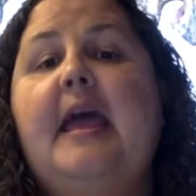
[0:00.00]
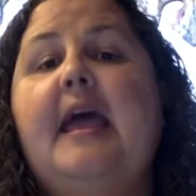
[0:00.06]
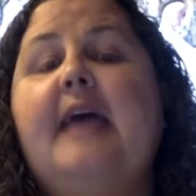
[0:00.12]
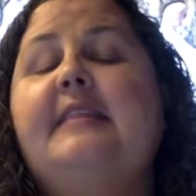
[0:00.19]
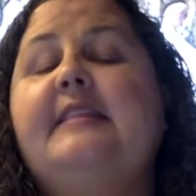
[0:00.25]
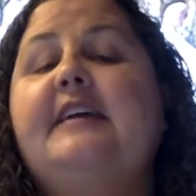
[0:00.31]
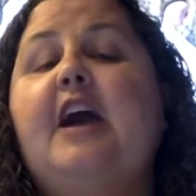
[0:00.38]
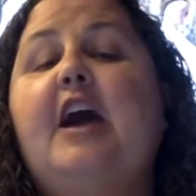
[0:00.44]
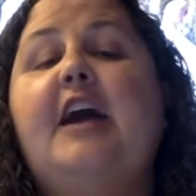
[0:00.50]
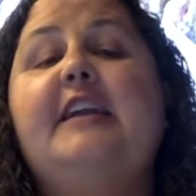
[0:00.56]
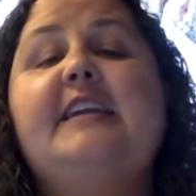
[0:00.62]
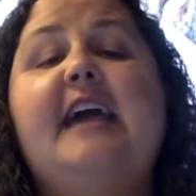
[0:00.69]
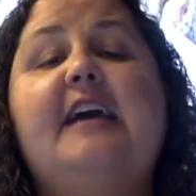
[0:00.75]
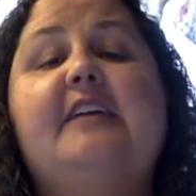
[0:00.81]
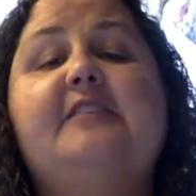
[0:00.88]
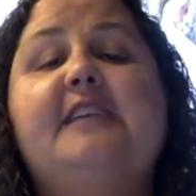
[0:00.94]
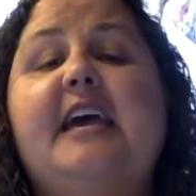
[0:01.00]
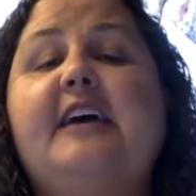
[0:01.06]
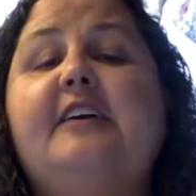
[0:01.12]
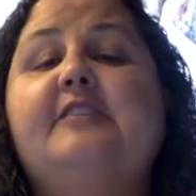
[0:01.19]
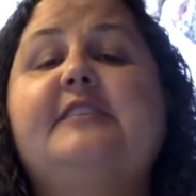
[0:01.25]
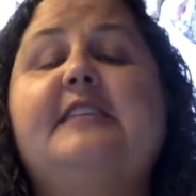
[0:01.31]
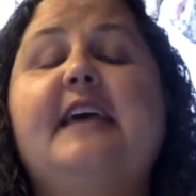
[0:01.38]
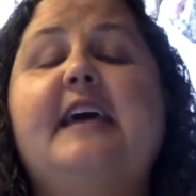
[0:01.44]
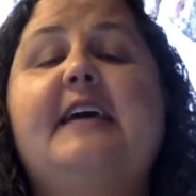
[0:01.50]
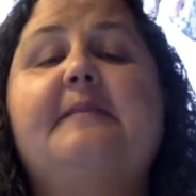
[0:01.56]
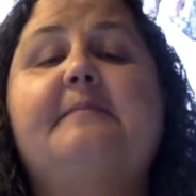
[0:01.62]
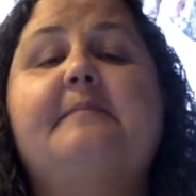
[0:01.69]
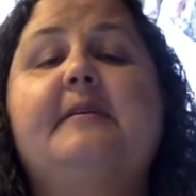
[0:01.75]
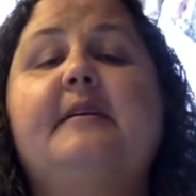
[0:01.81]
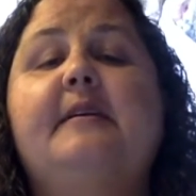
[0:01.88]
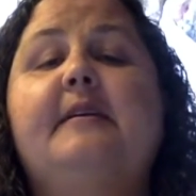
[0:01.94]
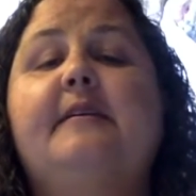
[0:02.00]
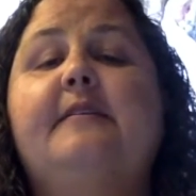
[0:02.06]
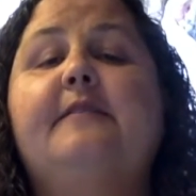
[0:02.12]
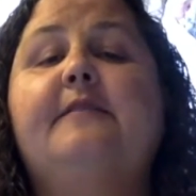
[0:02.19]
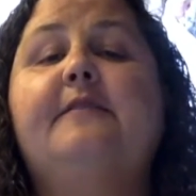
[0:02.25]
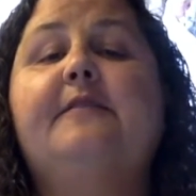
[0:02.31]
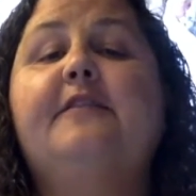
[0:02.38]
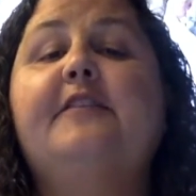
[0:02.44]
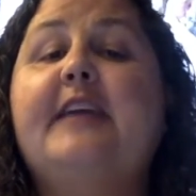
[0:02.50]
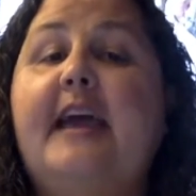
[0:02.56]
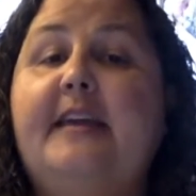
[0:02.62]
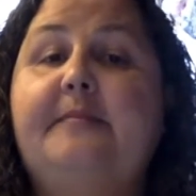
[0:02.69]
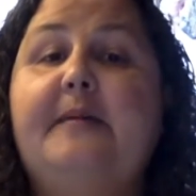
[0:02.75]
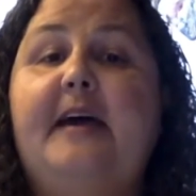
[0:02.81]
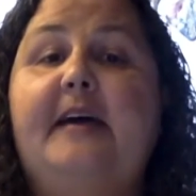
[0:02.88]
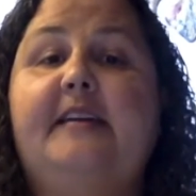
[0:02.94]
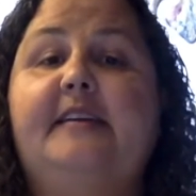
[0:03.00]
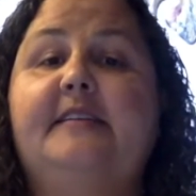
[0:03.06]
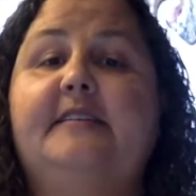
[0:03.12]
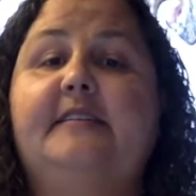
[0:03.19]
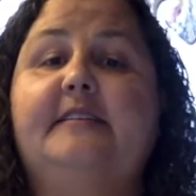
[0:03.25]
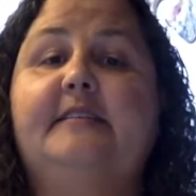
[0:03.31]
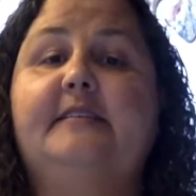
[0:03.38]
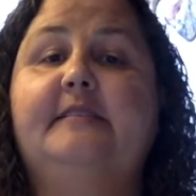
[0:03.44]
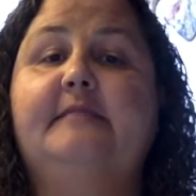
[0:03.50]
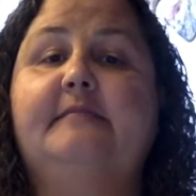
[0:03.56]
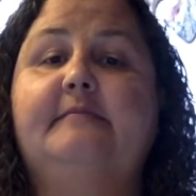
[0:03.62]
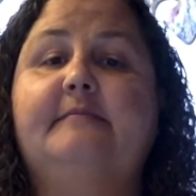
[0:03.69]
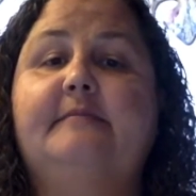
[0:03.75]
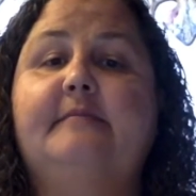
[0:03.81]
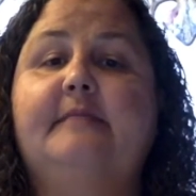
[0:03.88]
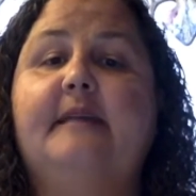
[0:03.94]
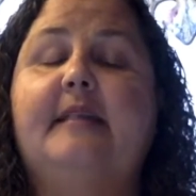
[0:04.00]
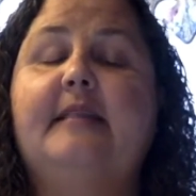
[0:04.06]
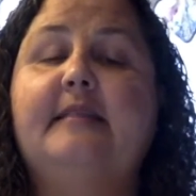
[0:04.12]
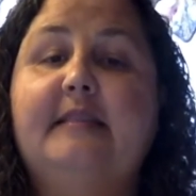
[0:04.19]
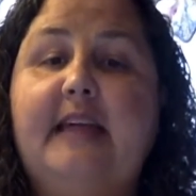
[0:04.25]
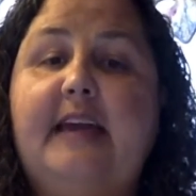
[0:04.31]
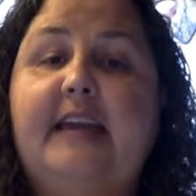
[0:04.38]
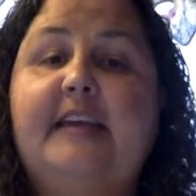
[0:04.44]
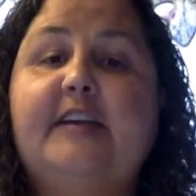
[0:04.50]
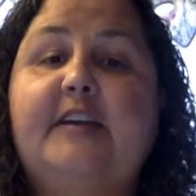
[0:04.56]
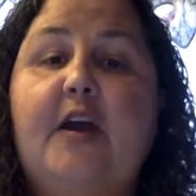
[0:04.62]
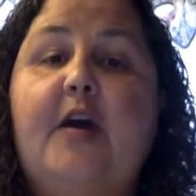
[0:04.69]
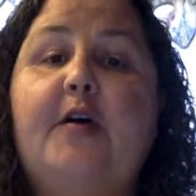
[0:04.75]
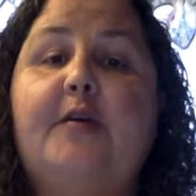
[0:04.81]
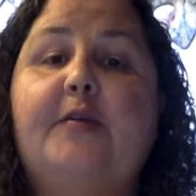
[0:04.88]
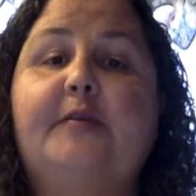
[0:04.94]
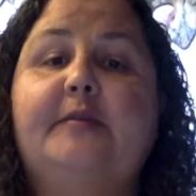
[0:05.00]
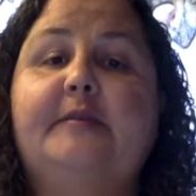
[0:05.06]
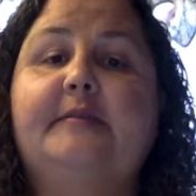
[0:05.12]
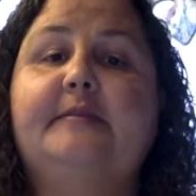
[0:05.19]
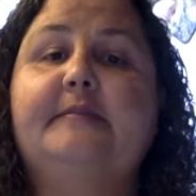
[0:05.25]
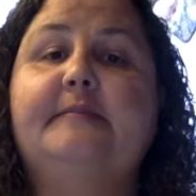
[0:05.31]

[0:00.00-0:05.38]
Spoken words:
And God now tells them, forget about it. Let it go.